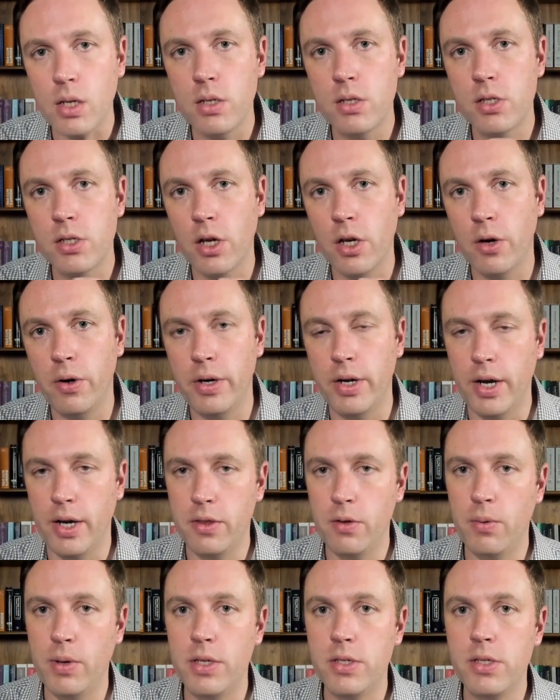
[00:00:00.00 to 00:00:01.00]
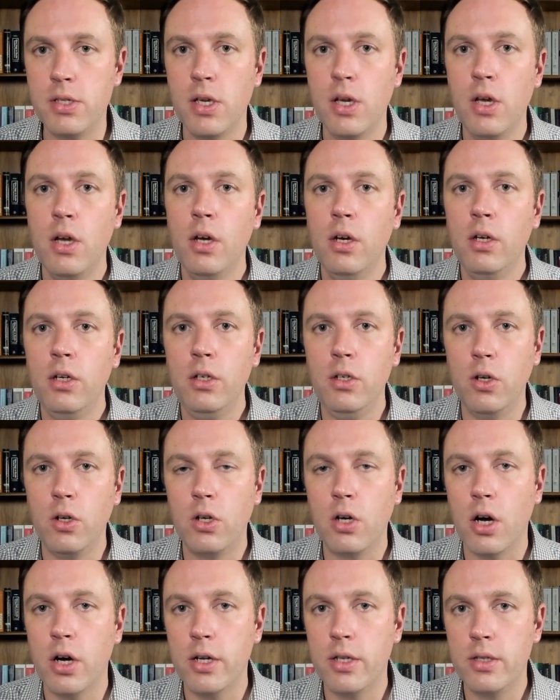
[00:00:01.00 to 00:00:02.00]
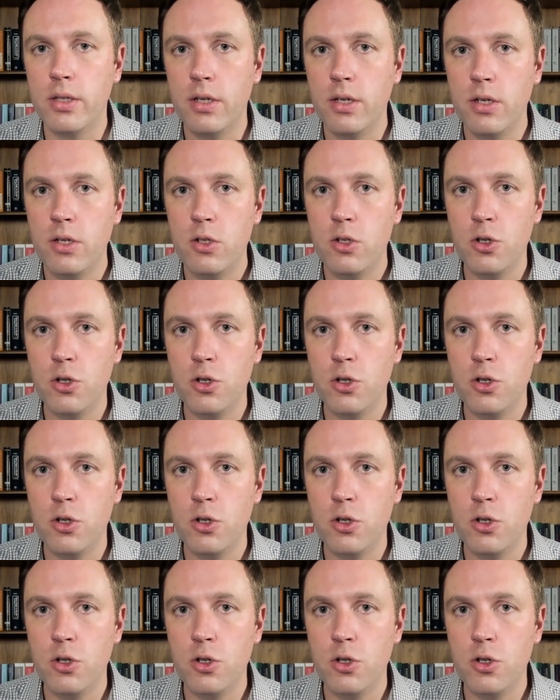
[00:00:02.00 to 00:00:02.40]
So in other words, you can't